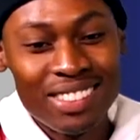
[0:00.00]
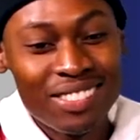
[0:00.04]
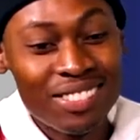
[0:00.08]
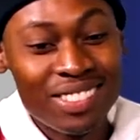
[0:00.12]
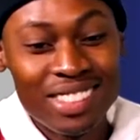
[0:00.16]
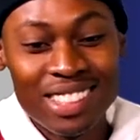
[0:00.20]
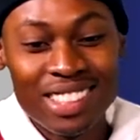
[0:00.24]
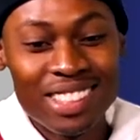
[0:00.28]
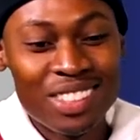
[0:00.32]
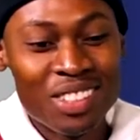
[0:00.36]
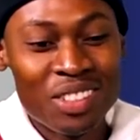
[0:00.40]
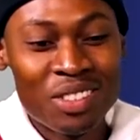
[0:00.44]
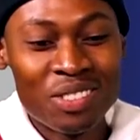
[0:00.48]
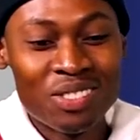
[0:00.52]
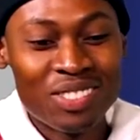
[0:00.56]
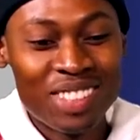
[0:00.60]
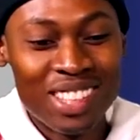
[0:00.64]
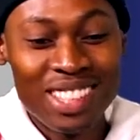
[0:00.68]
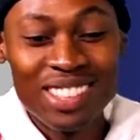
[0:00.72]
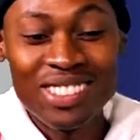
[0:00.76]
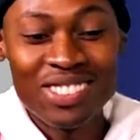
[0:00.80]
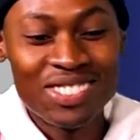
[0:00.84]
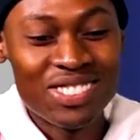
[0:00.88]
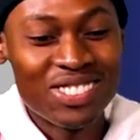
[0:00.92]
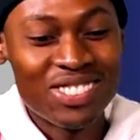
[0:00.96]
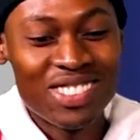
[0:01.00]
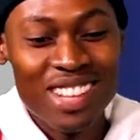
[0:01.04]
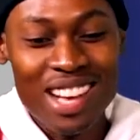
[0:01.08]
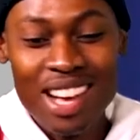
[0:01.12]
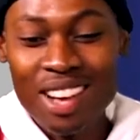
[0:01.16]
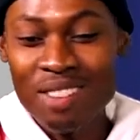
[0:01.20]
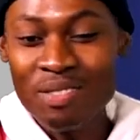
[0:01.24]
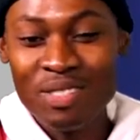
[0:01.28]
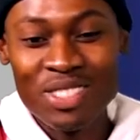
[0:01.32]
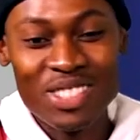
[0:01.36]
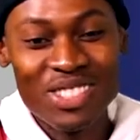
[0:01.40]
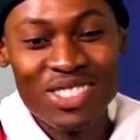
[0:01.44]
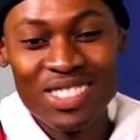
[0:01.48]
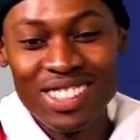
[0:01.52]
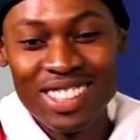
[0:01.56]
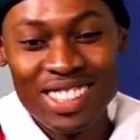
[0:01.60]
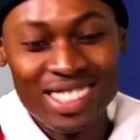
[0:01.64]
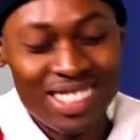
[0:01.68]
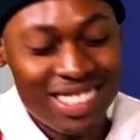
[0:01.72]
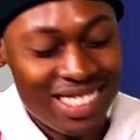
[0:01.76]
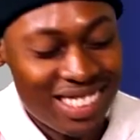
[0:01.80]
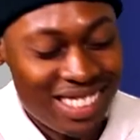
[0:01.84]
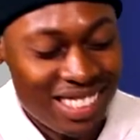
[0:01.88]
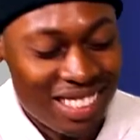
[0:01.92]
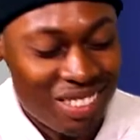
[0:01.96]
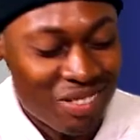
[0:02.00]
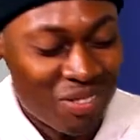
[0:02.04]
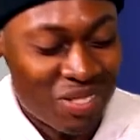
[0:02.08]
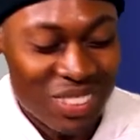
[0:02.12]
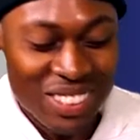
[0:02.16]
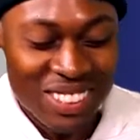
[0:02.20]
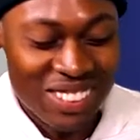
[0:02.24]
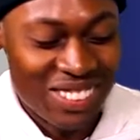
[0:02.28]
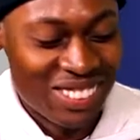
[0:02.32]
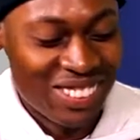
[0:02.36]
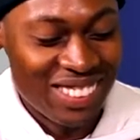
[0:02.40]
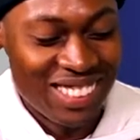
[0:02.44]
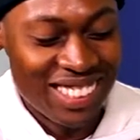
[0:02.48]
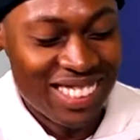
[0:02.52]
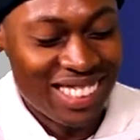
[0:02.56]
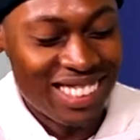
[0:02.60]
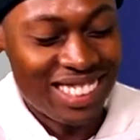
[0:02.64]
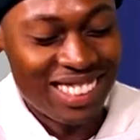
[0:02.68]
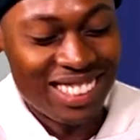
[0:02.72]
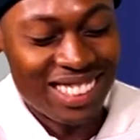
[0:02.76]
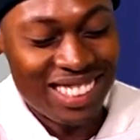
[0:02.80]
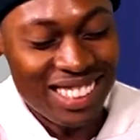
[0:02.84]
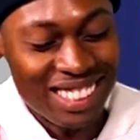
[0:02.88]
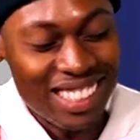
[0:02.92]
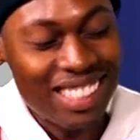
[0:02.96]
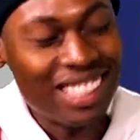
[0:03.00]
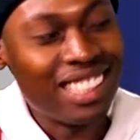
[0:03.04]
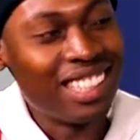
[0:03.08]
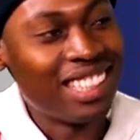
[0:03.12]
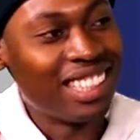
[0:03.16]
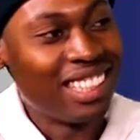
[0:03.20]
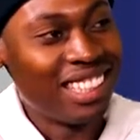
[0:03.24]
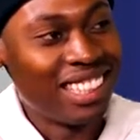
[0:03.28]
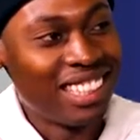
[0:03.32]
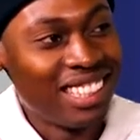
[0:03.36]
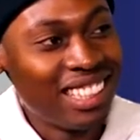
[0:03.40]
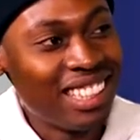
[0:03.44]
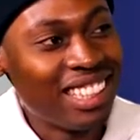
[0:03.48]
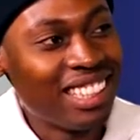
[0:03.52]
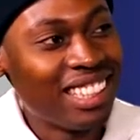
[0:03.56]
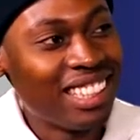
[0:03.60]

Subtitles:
Even at home, they know I'm enjoying this. I've been doing this. Yeah.